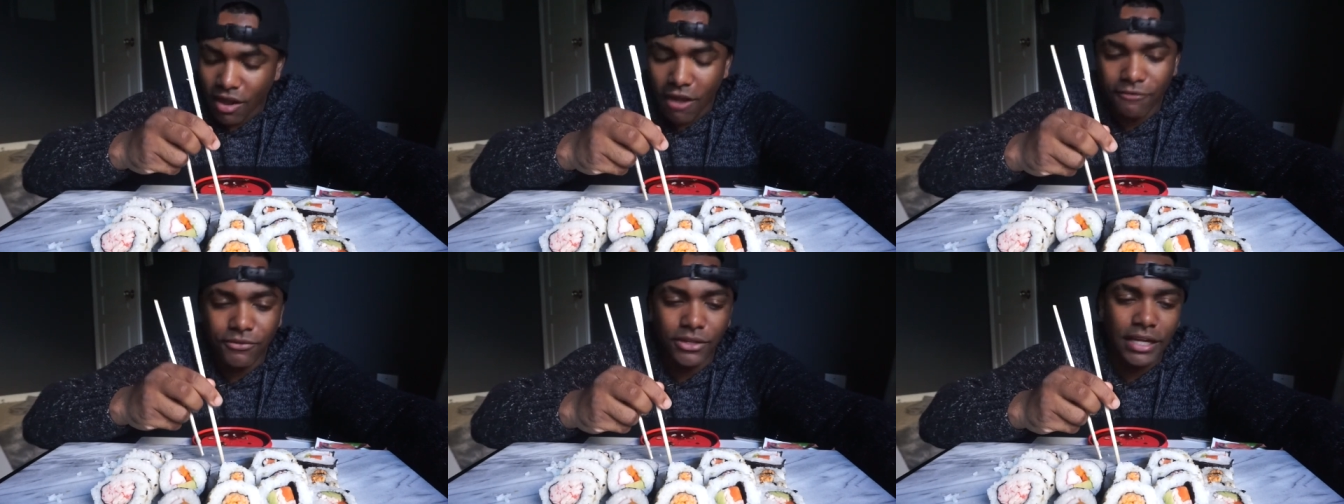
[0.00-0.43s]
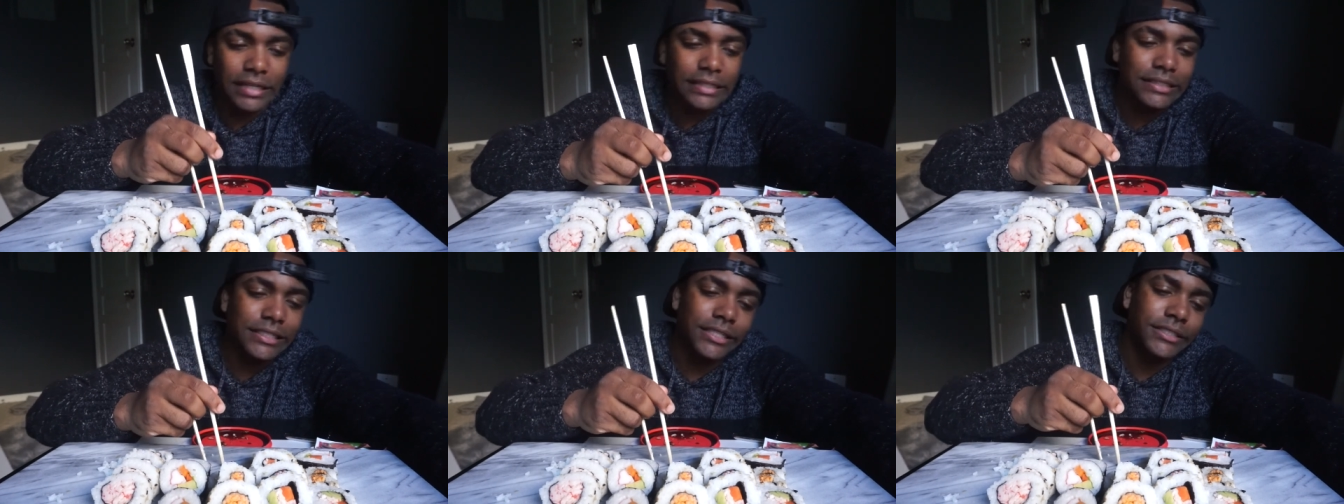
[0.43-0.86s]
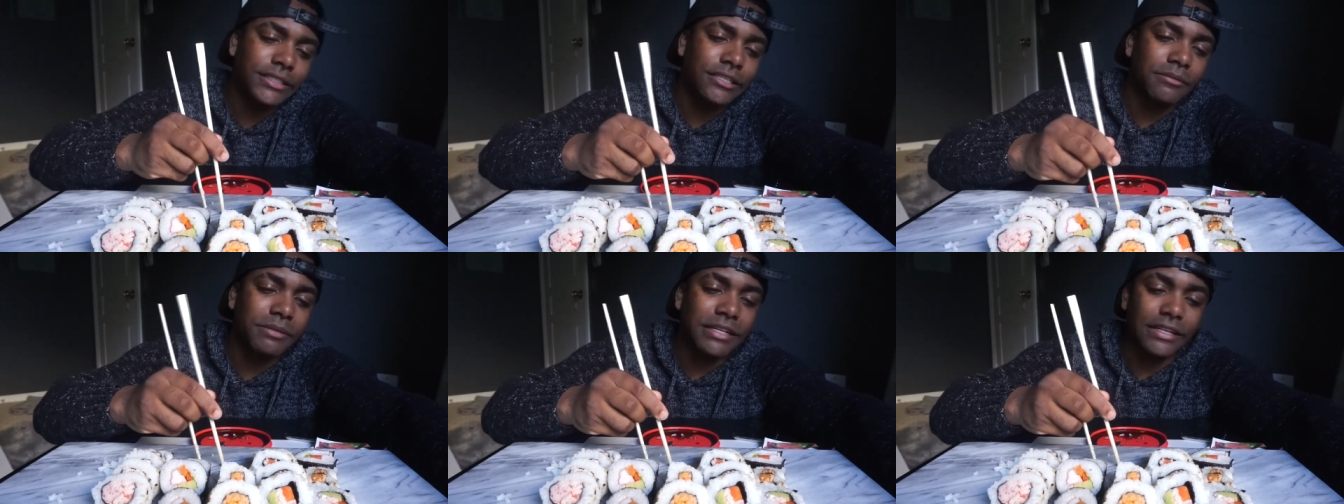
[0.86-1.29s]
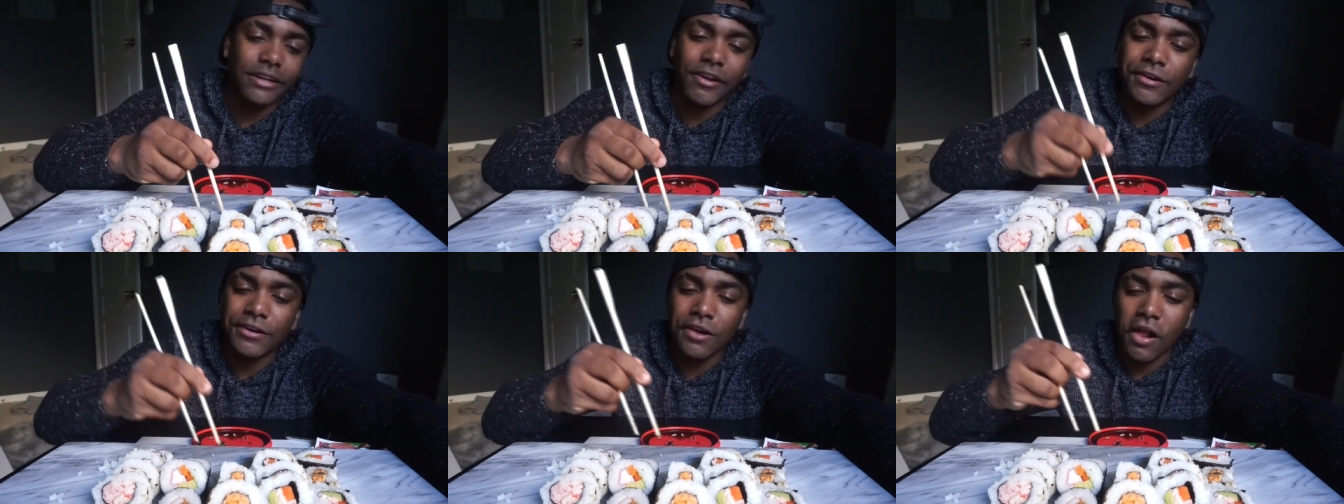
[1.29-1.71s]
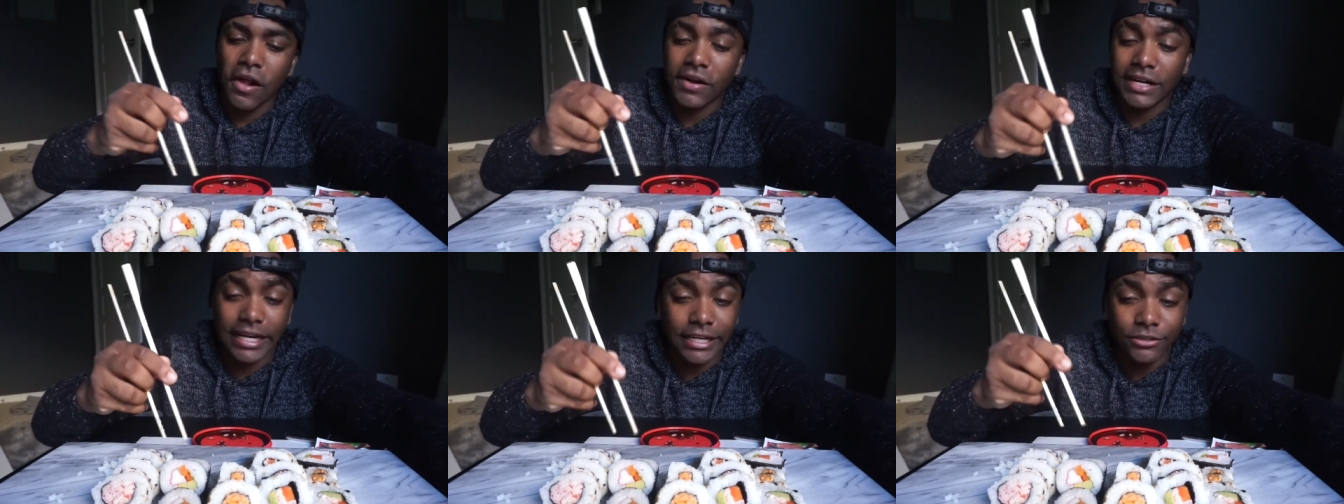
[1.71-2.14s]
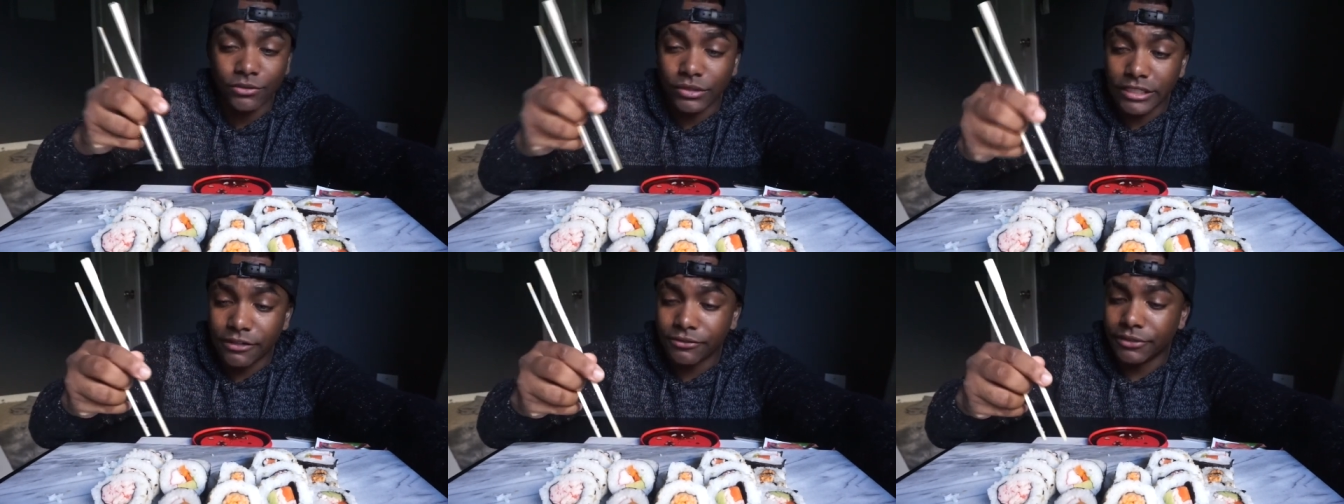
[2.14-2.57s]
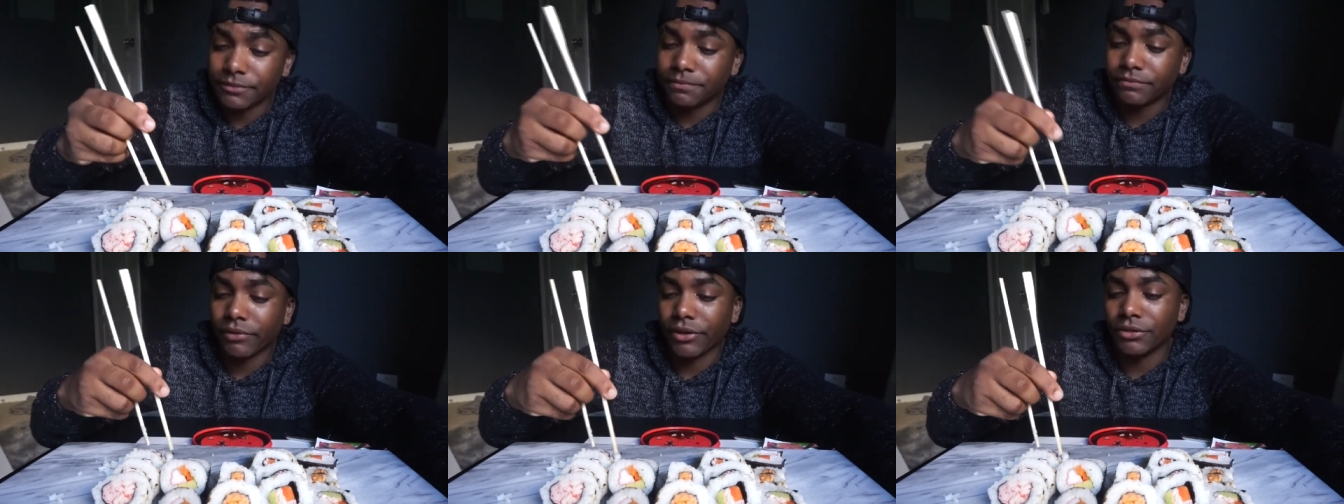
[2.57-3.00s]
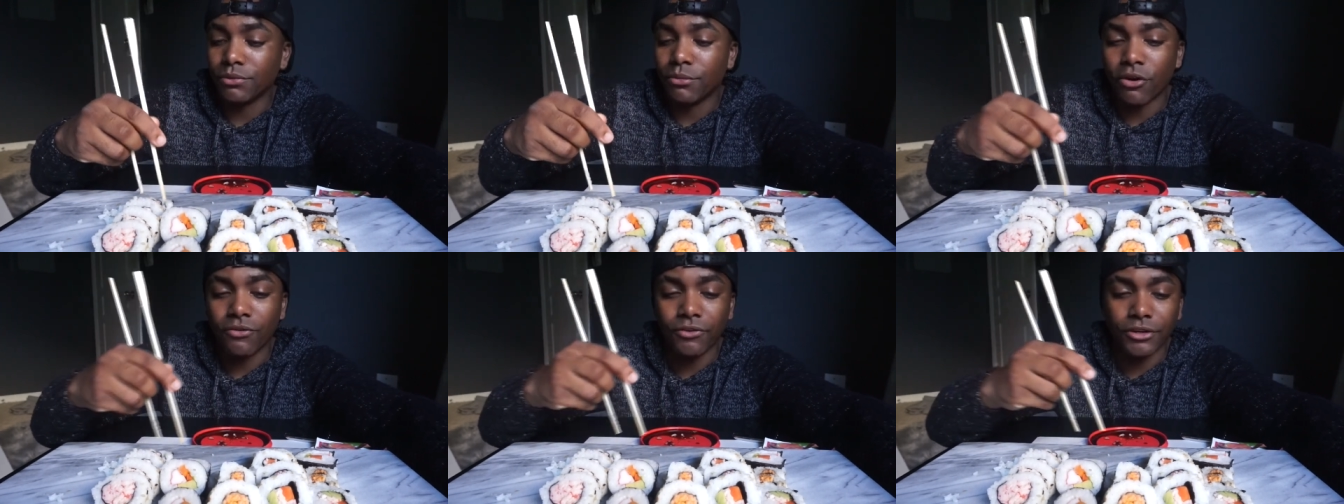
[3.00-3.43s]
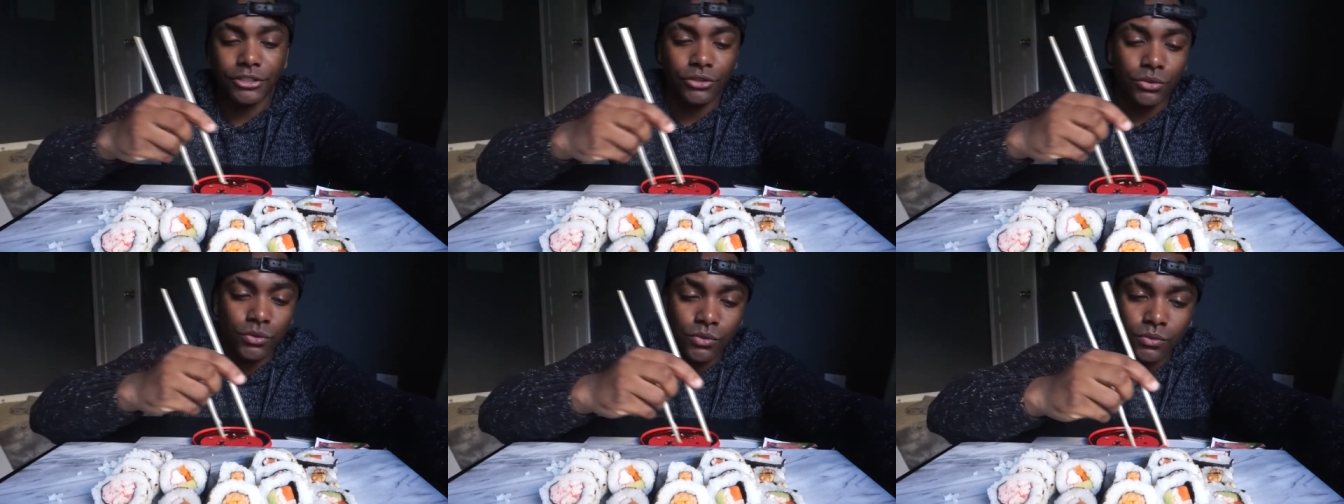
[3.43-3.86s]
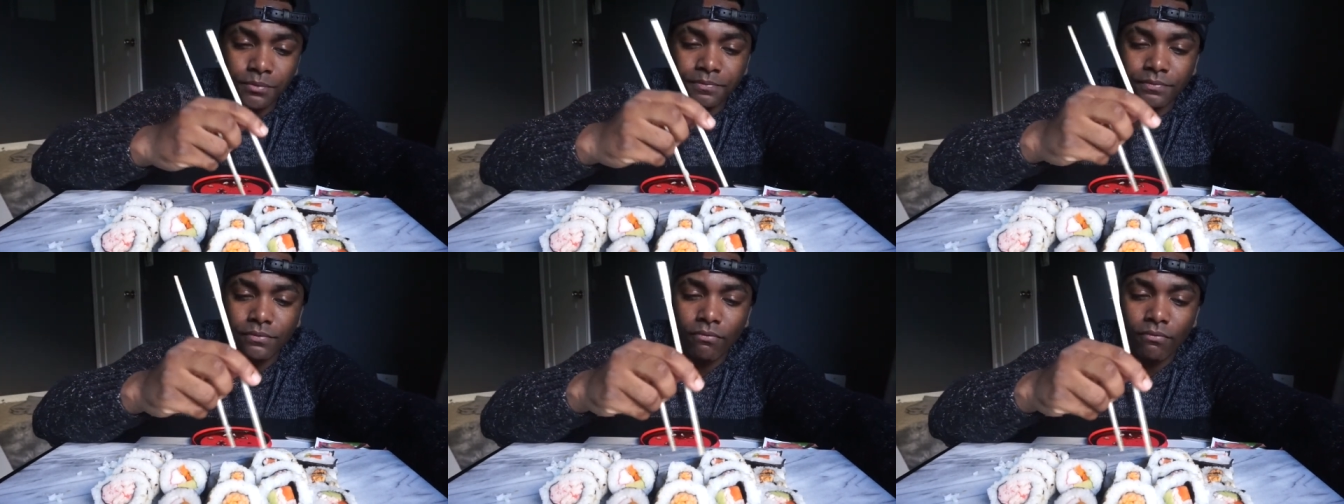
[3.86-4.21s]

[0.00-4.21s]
I feel like things could have been handled different. You both are two